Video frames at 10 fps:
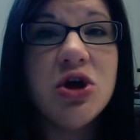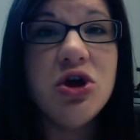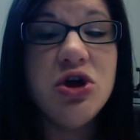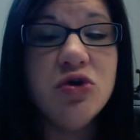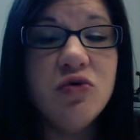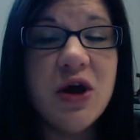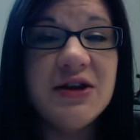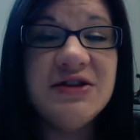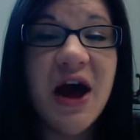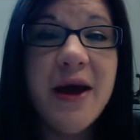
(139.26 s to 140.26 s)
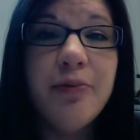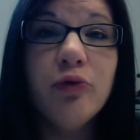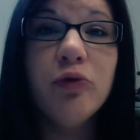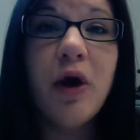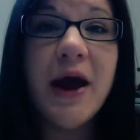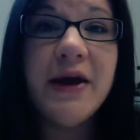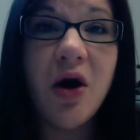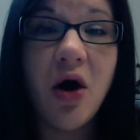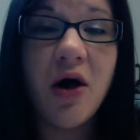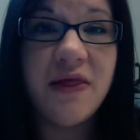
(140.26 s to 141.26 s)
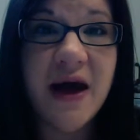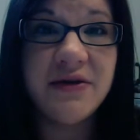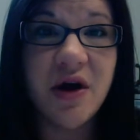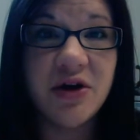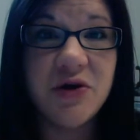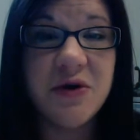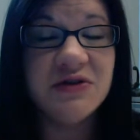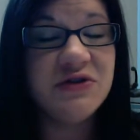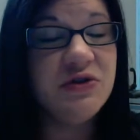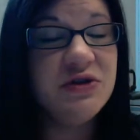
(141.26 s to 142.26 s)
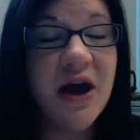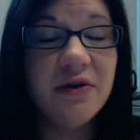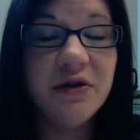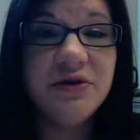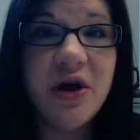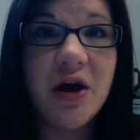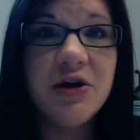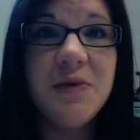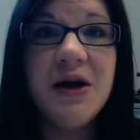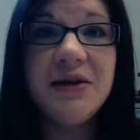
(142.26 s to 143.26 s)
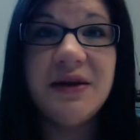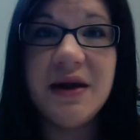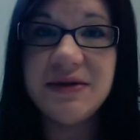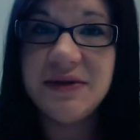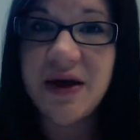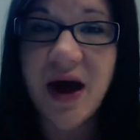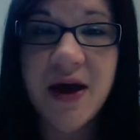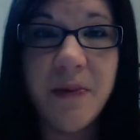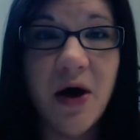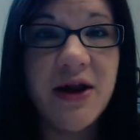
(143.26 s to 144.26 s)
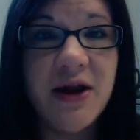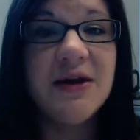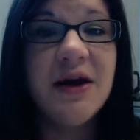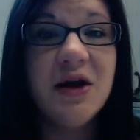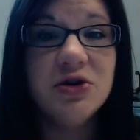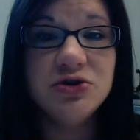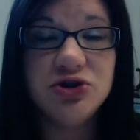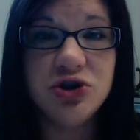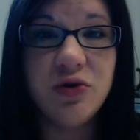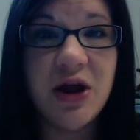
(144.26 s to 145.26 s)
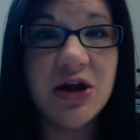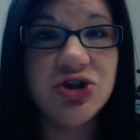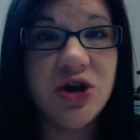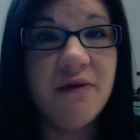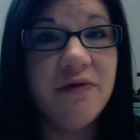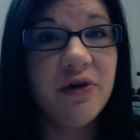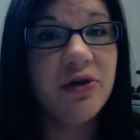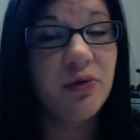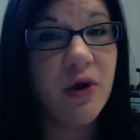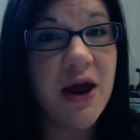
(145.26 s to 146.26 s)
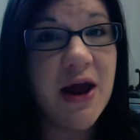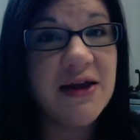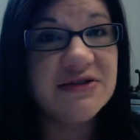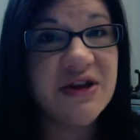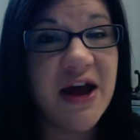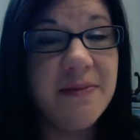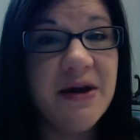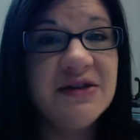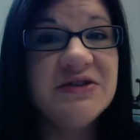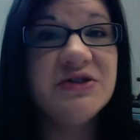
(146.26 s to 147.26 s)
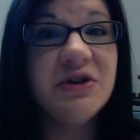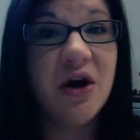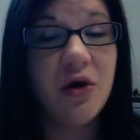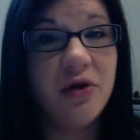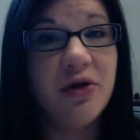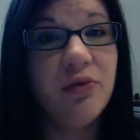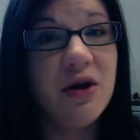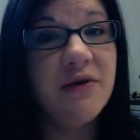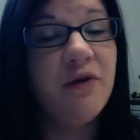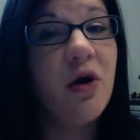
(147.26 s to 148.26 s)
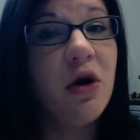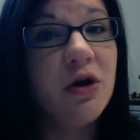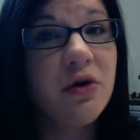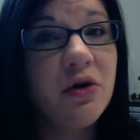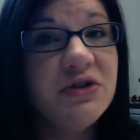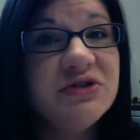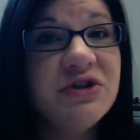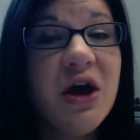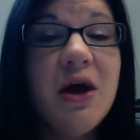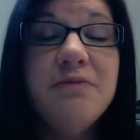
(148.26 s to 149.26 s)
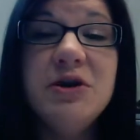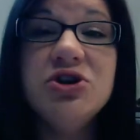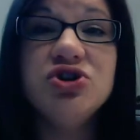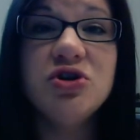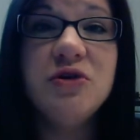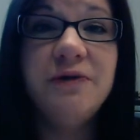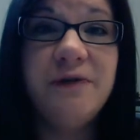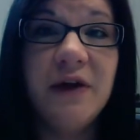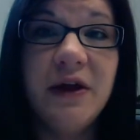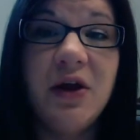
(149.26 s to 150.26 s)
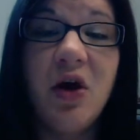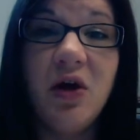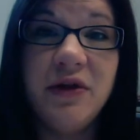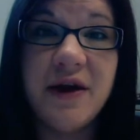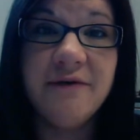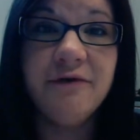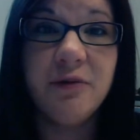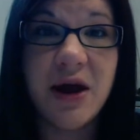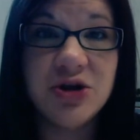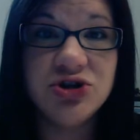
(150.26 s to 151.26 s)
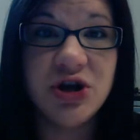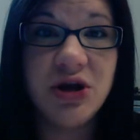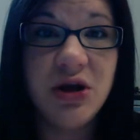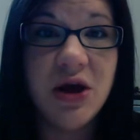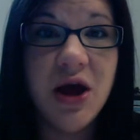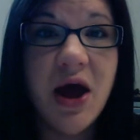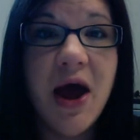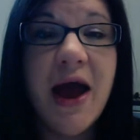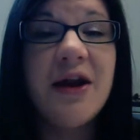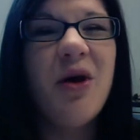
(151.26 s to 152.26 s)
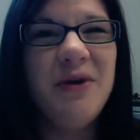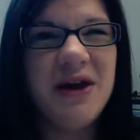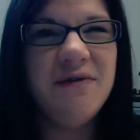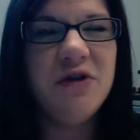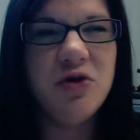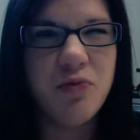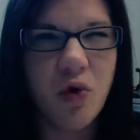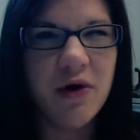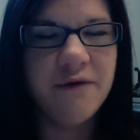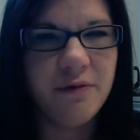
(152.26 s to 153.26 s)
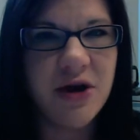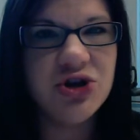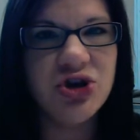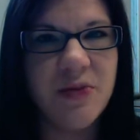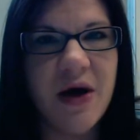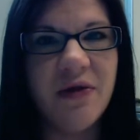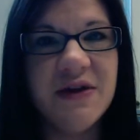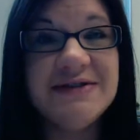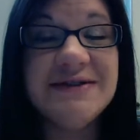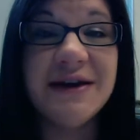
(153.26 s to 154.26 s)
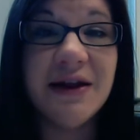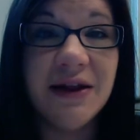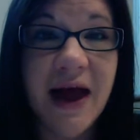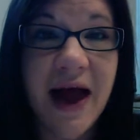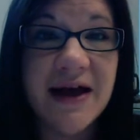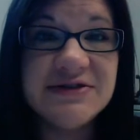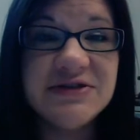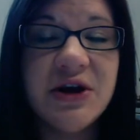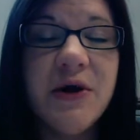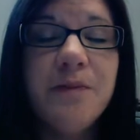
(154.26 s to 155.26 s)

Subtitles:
You can type right on that document. So you download the document, type on it, do each of the 3 assignments or the 3 different articles. Be sure you fill in all the information, and I'll be giving you more information about this in class,